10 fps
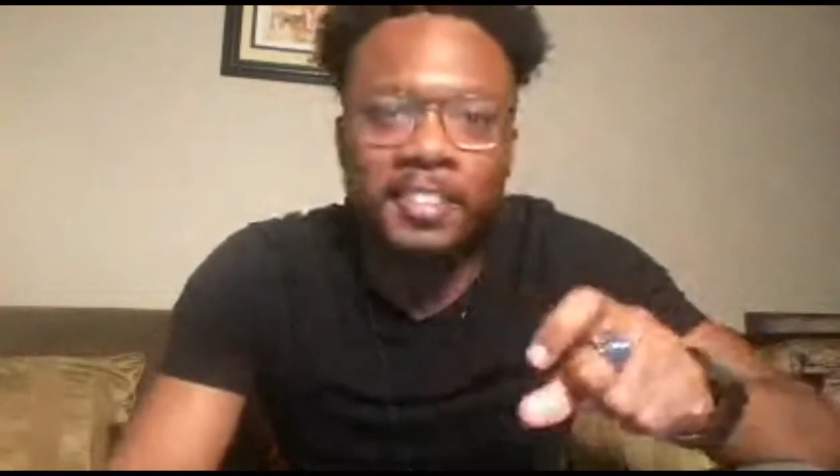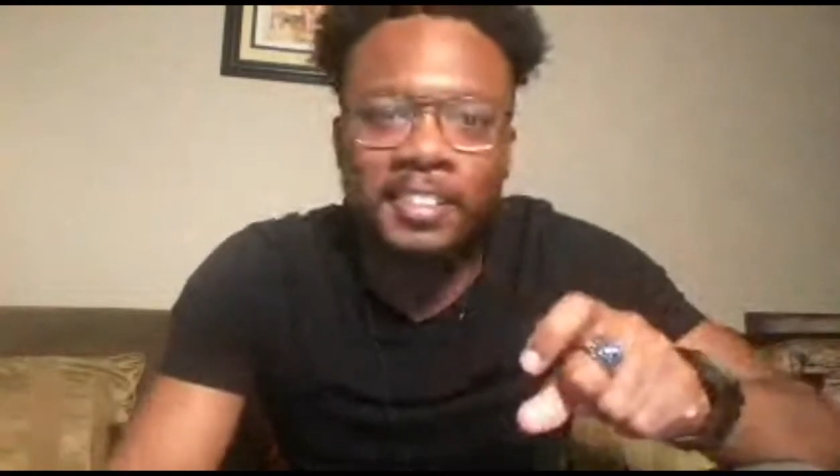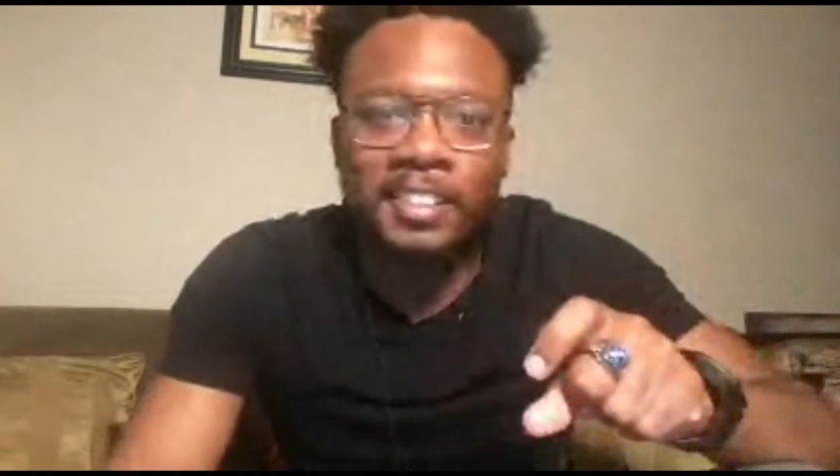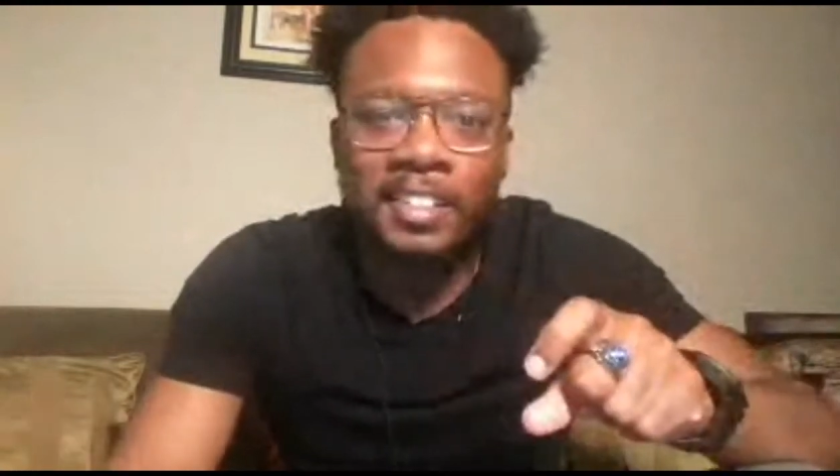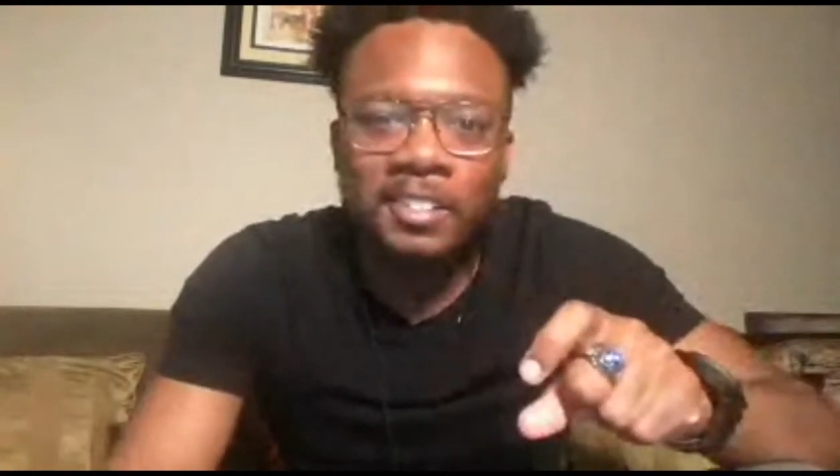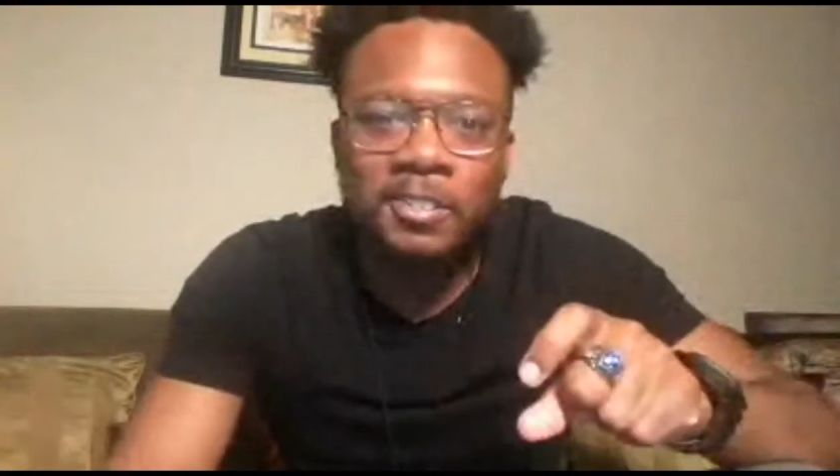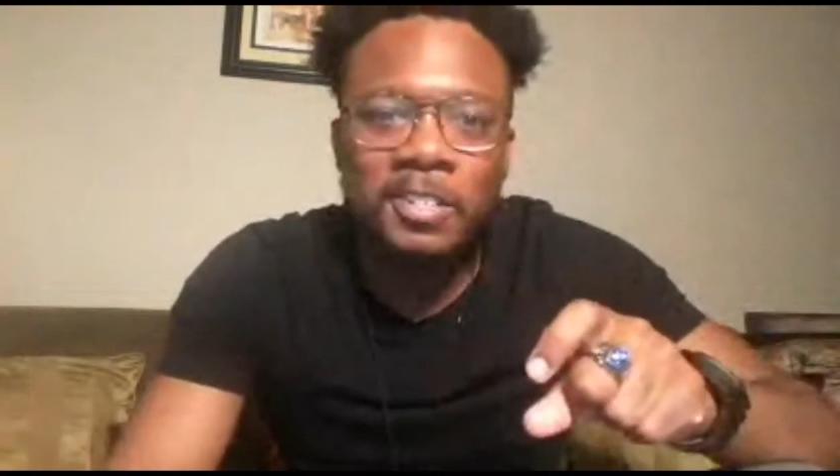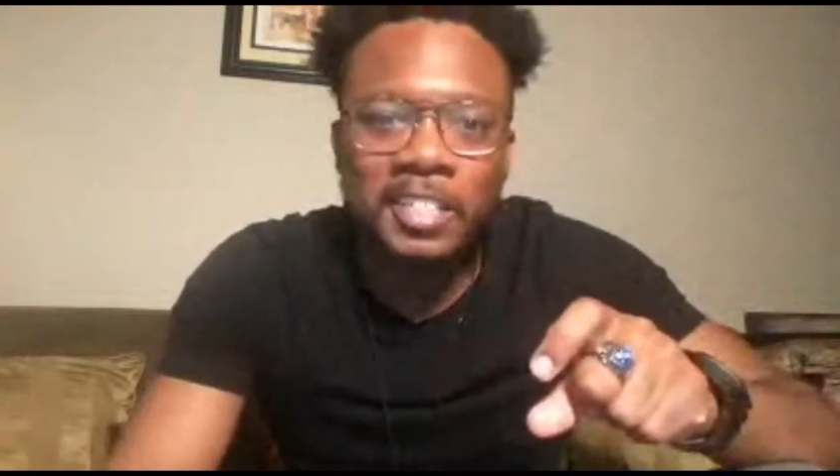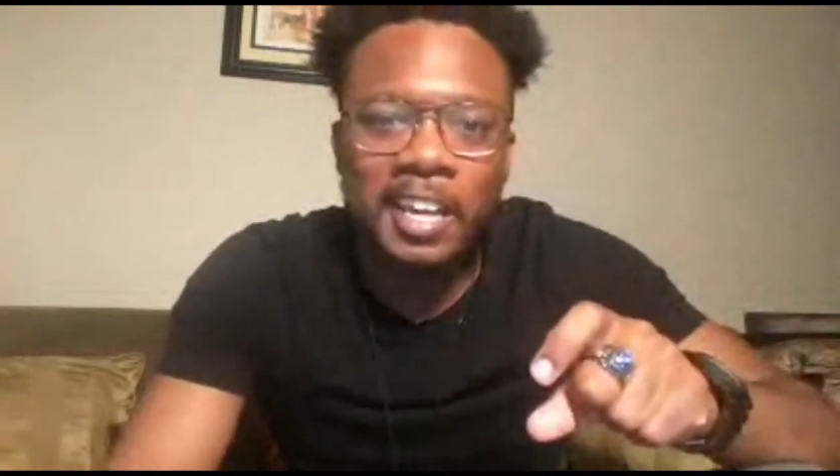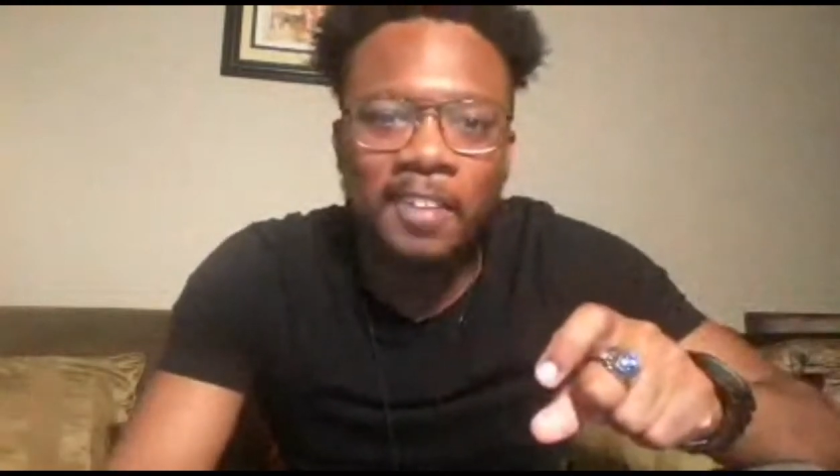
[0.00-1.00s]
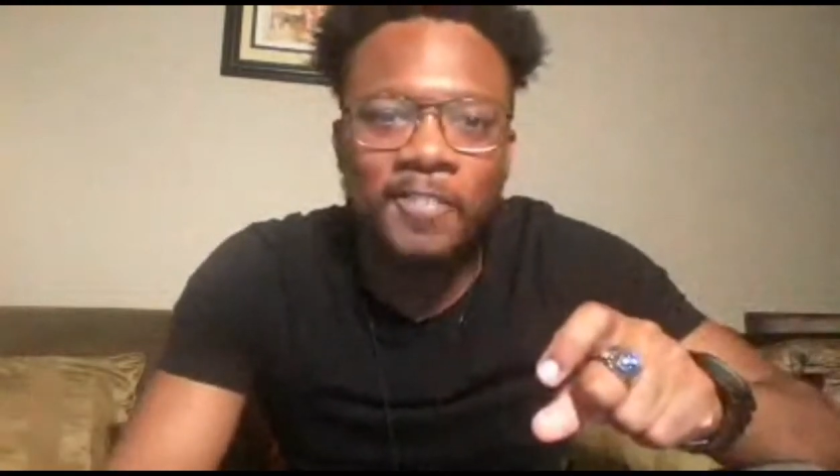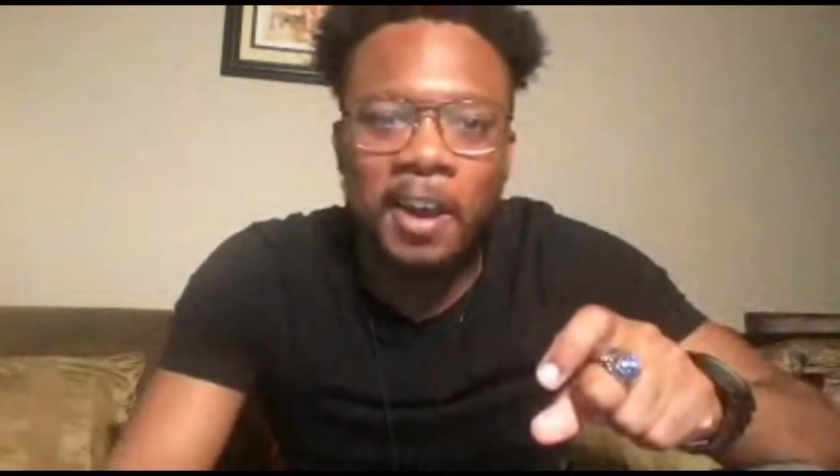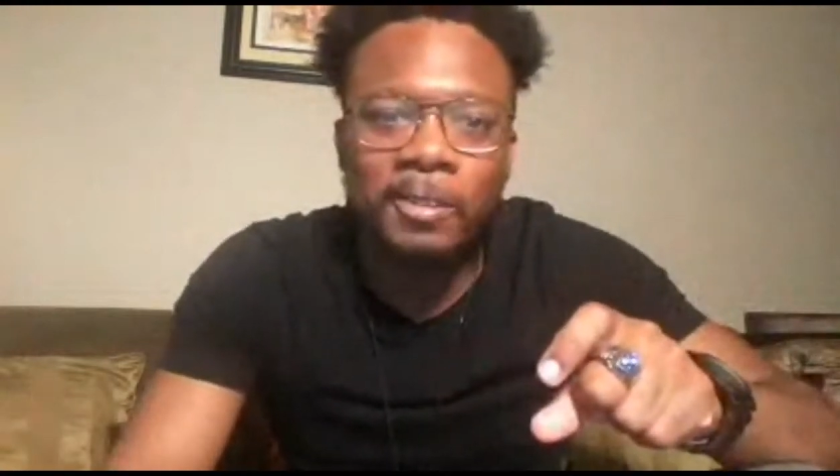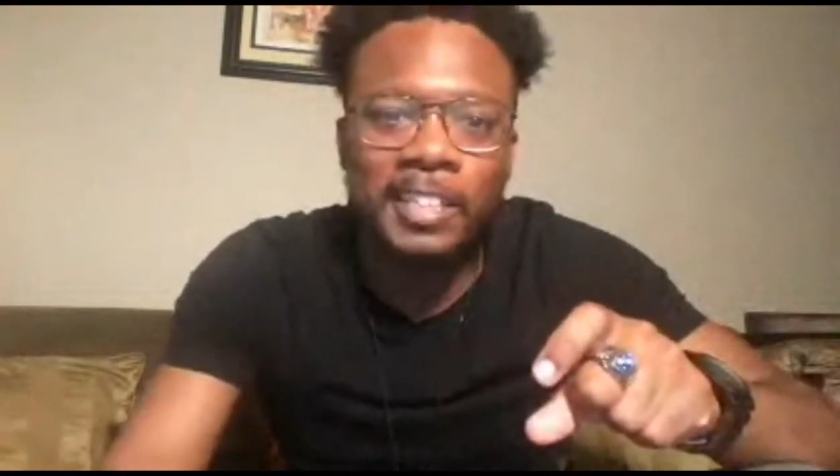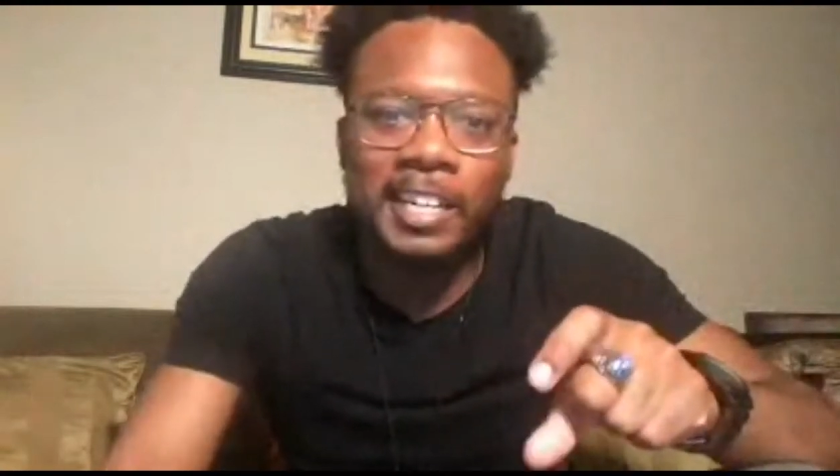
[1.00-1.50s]
You just got to find what
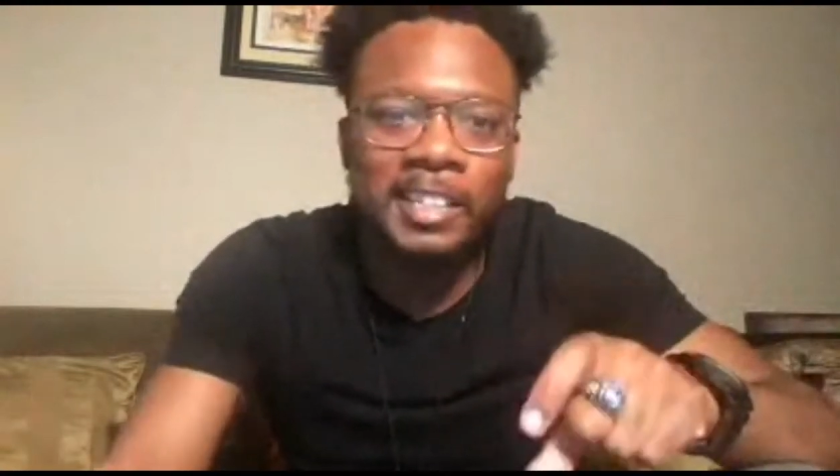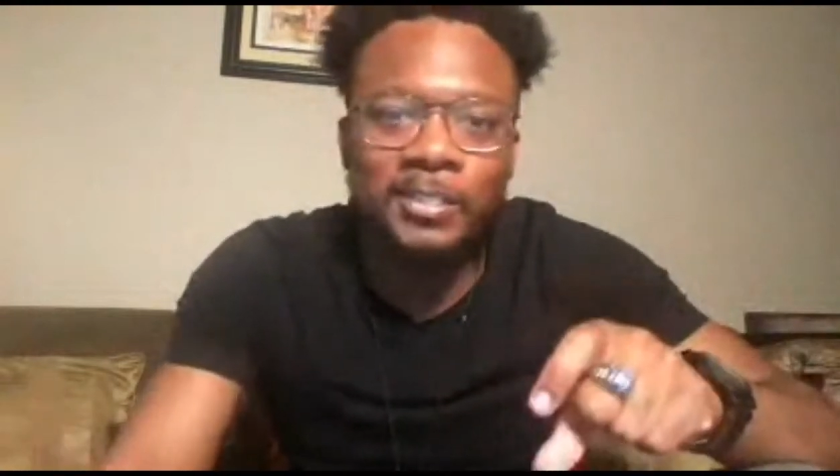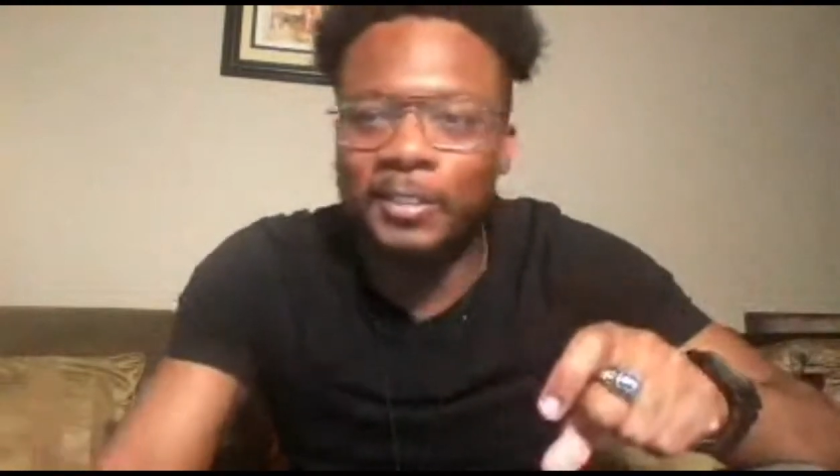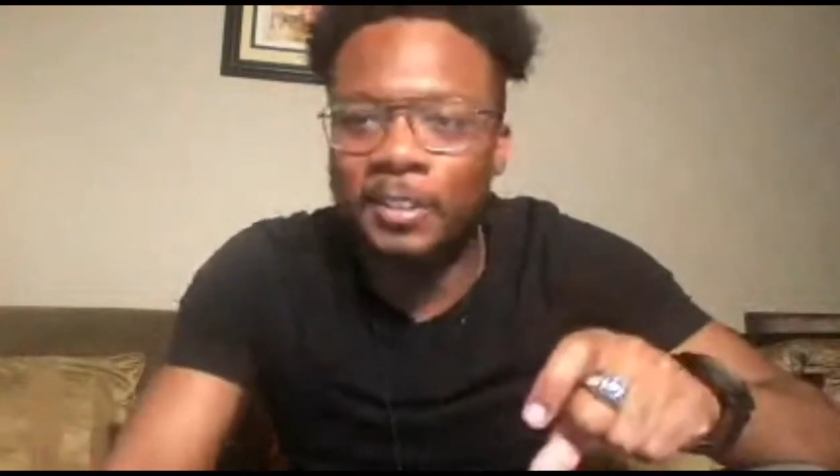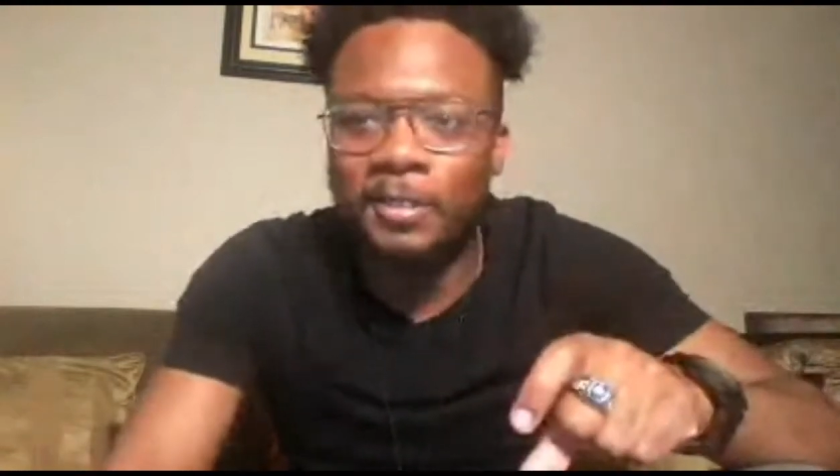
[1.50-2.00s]
that is for you.